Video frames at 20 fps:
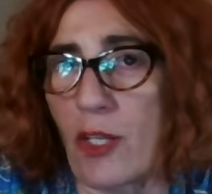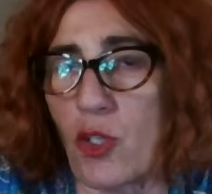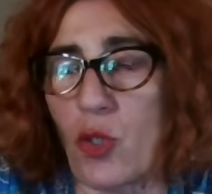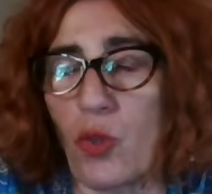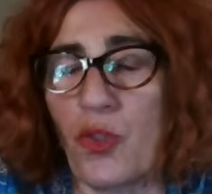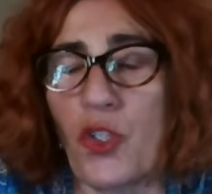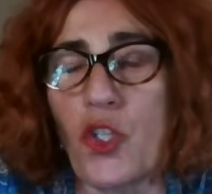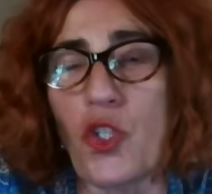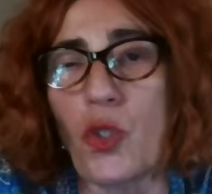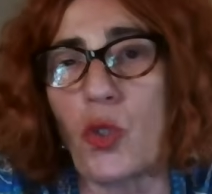
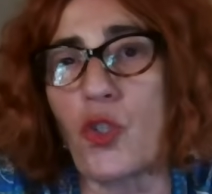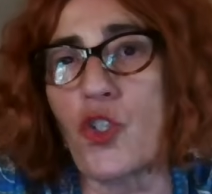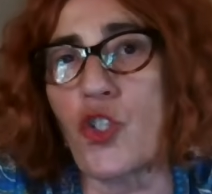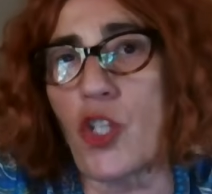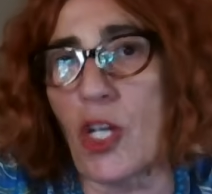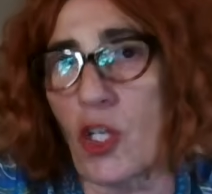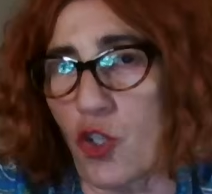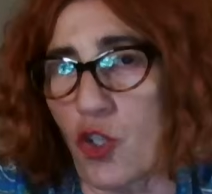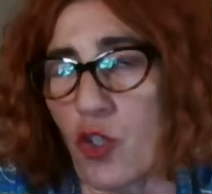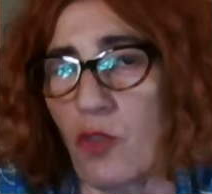So this
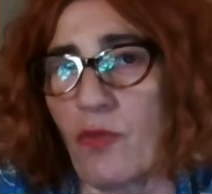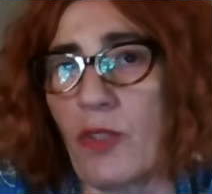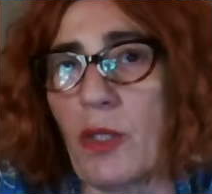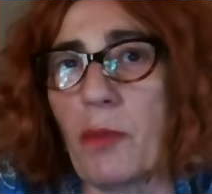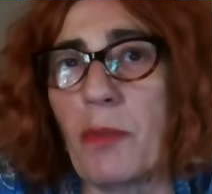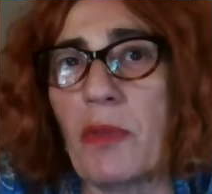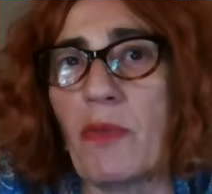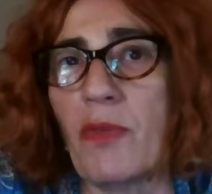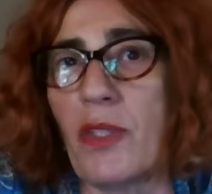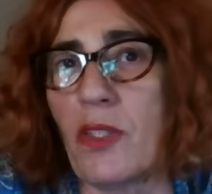conjunction
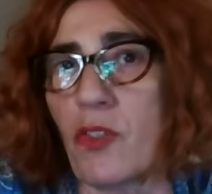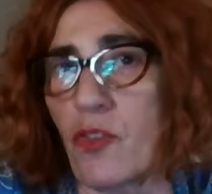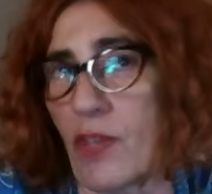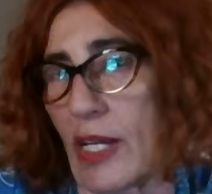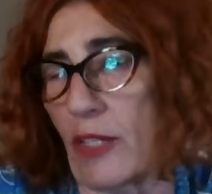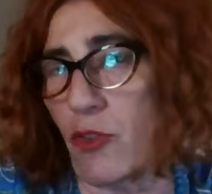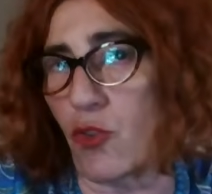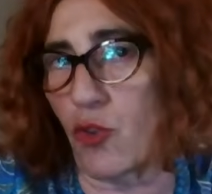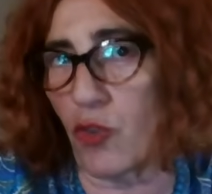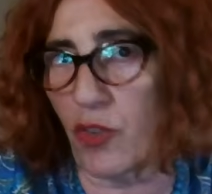will be with
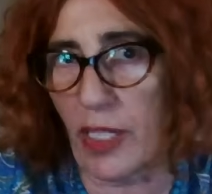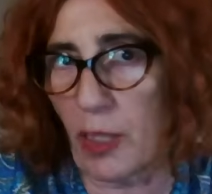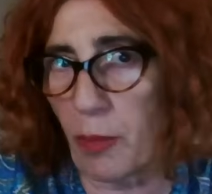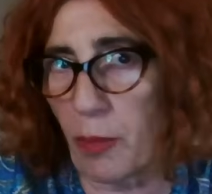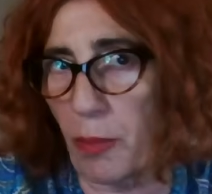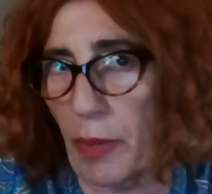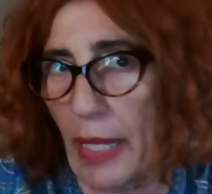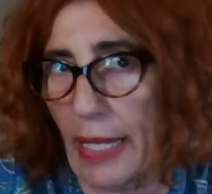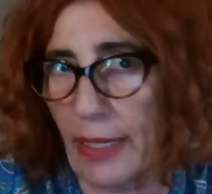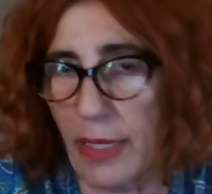
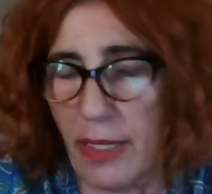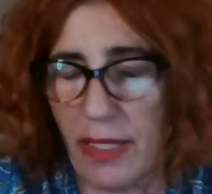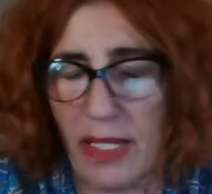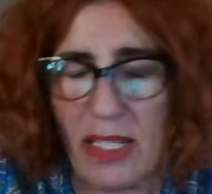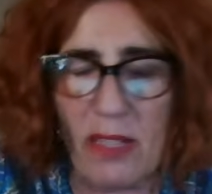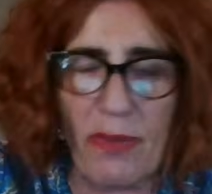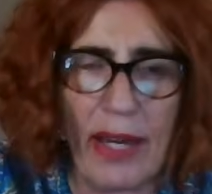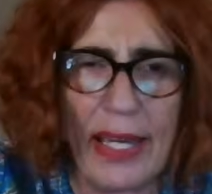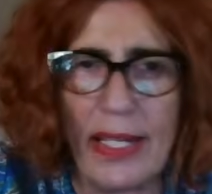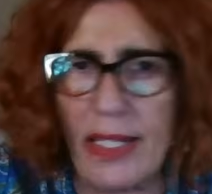retrograde planets.
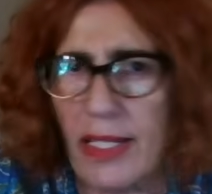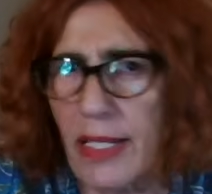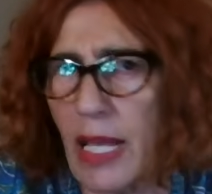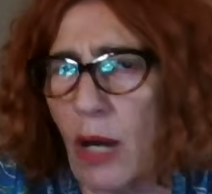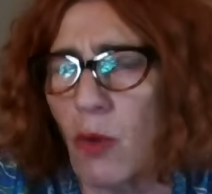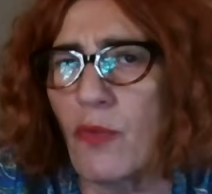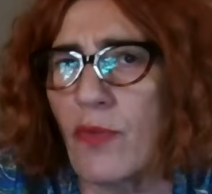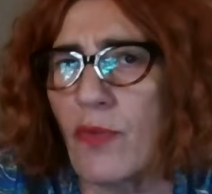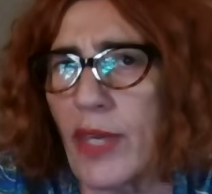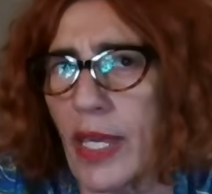That's why it's
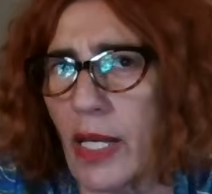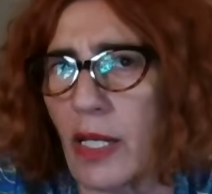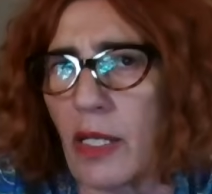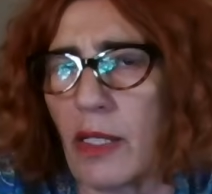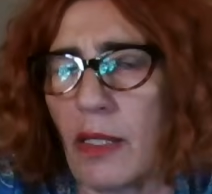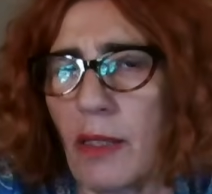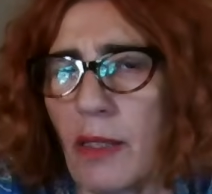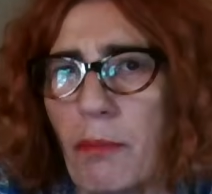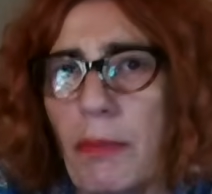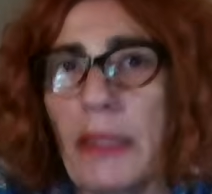now weak,
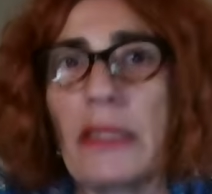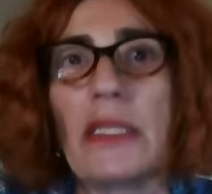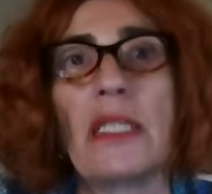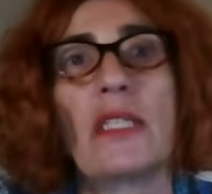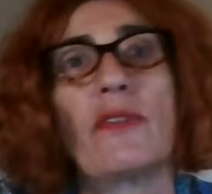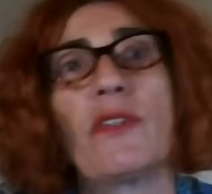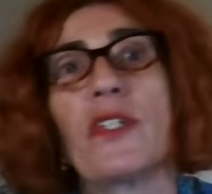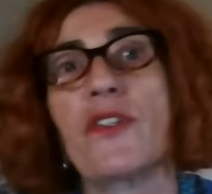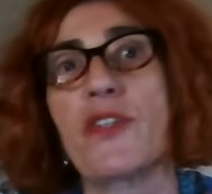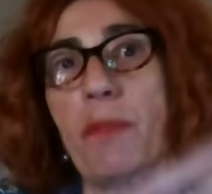but
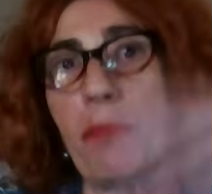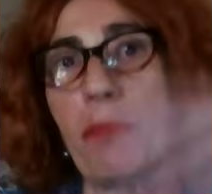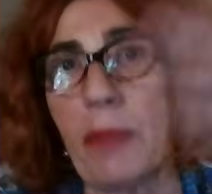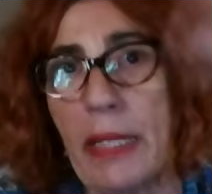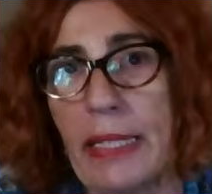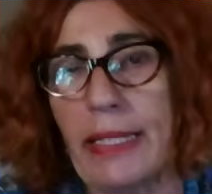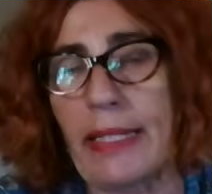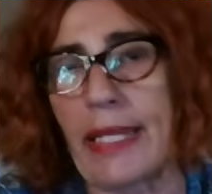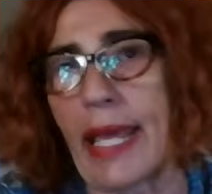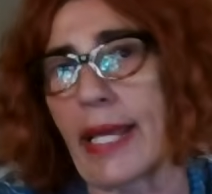it will
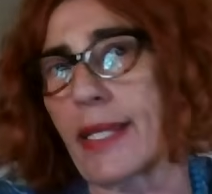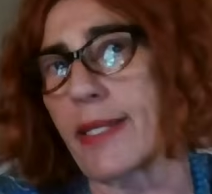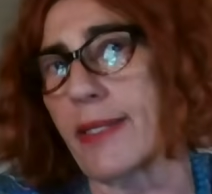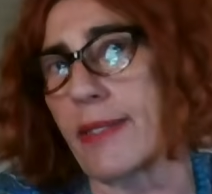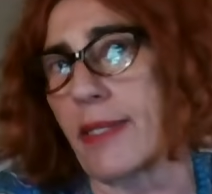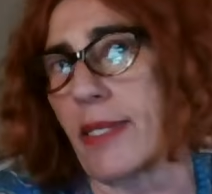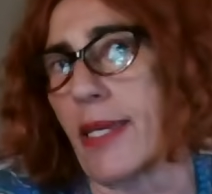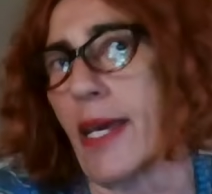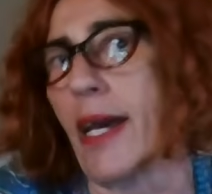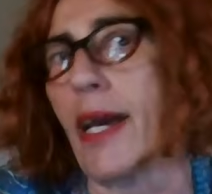repeat
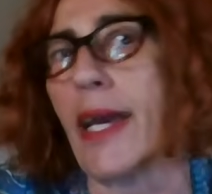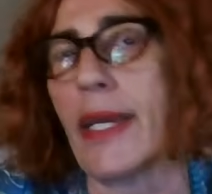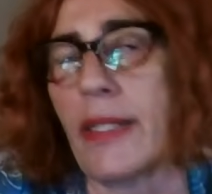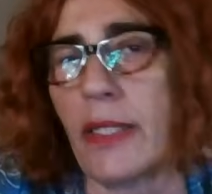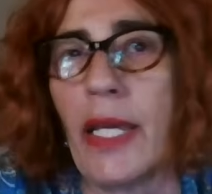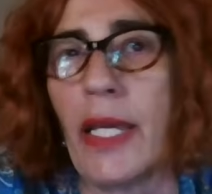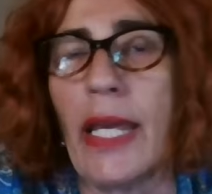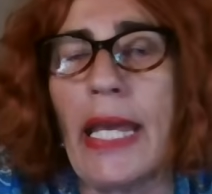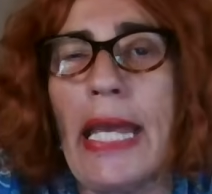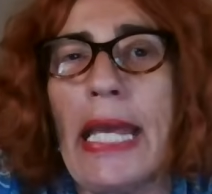next year,
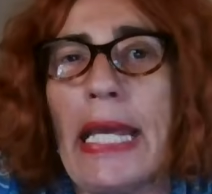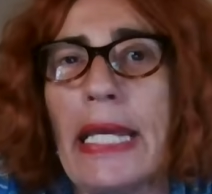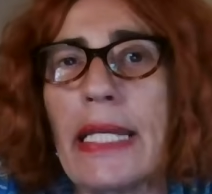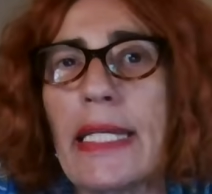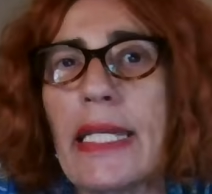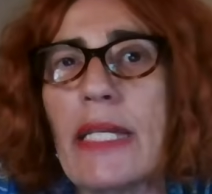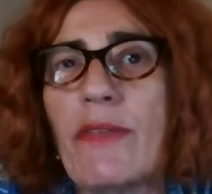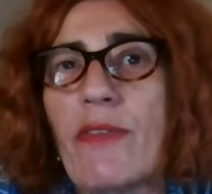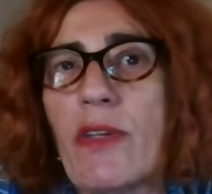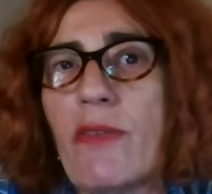and
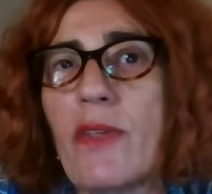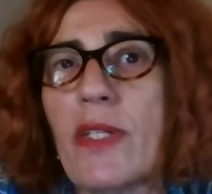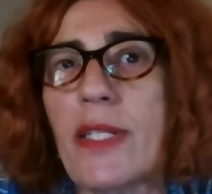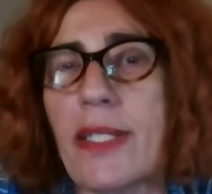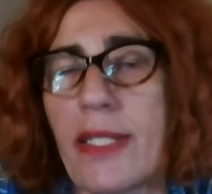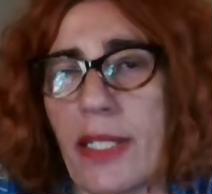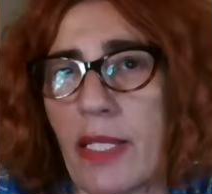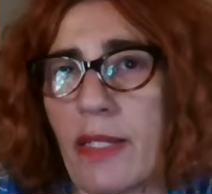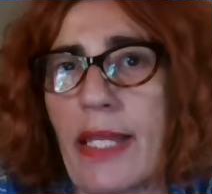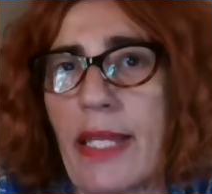we will
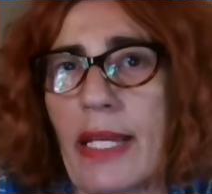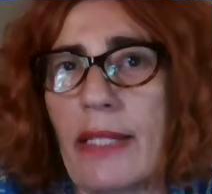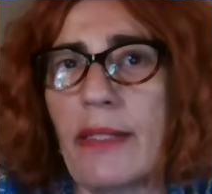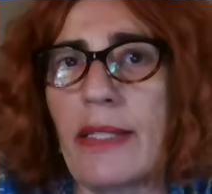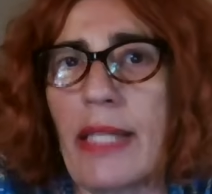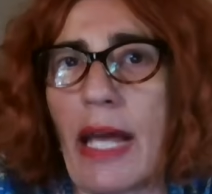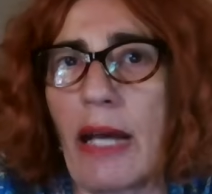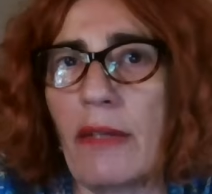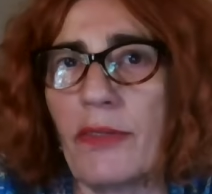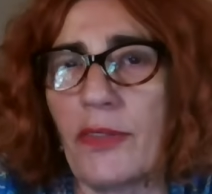see
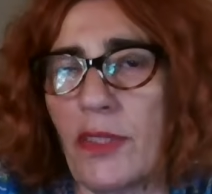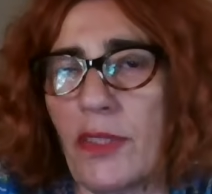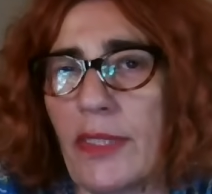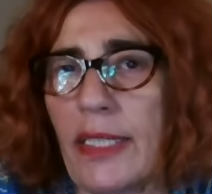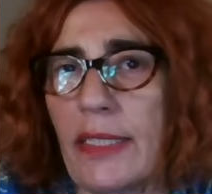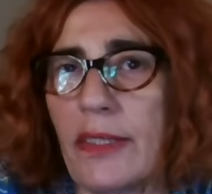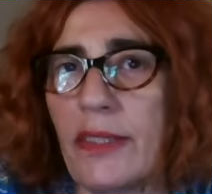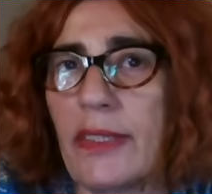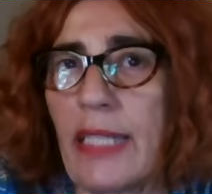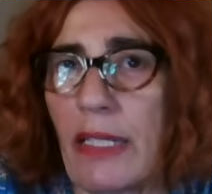then after
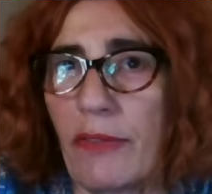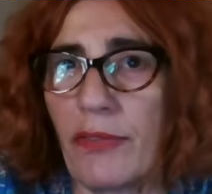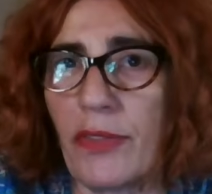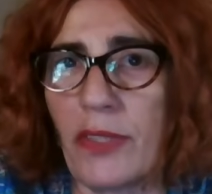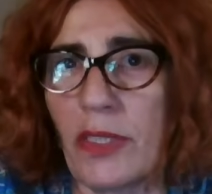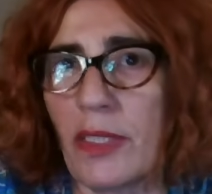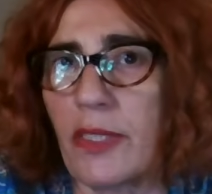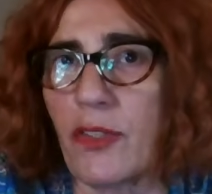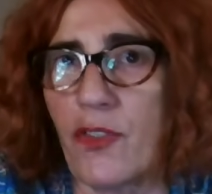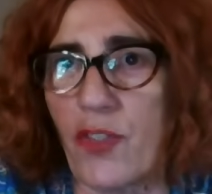that
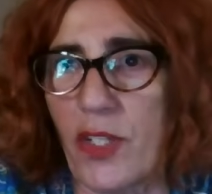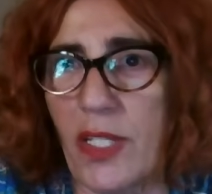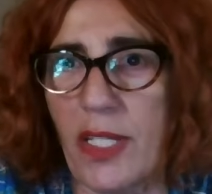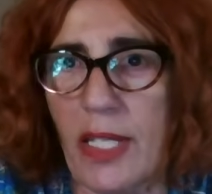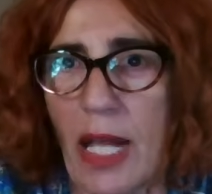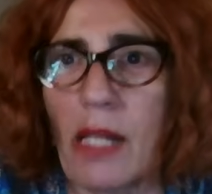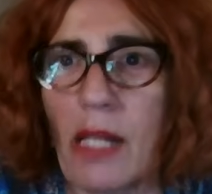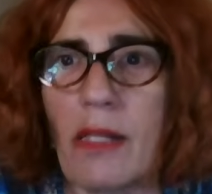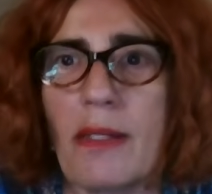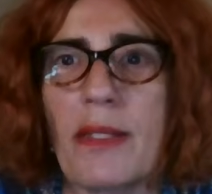definite
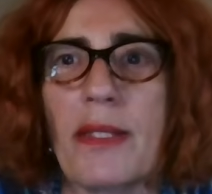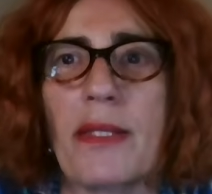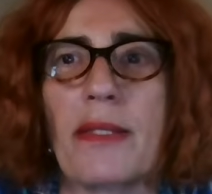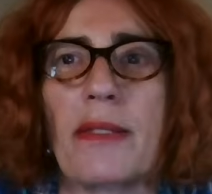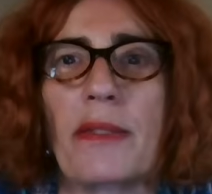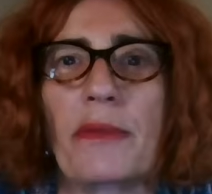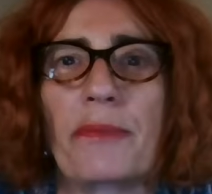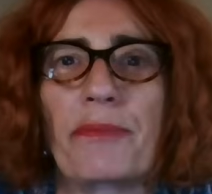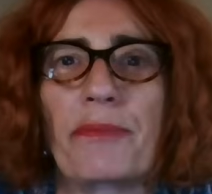results.